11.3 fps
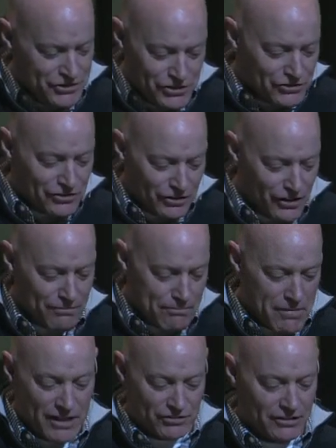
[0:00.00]
Jesus loved
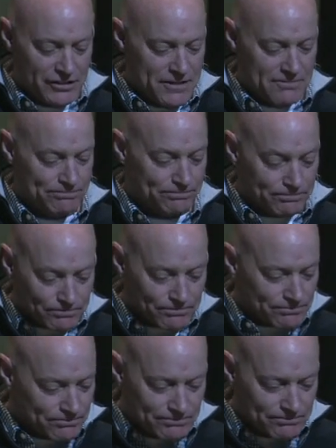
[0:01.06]
messily.
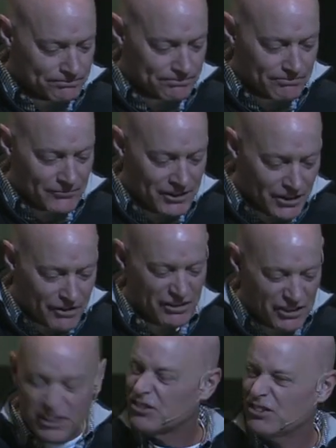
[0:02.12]
He loved
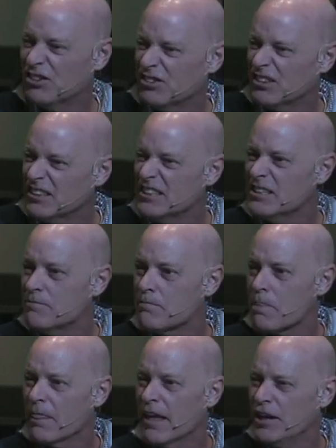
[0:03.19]
inconsistently,
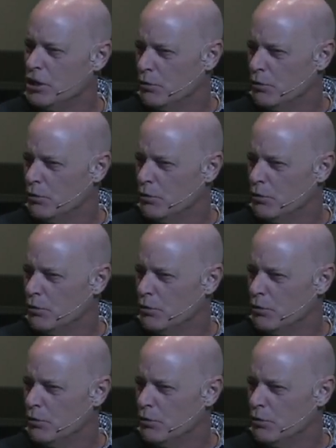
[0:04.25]
and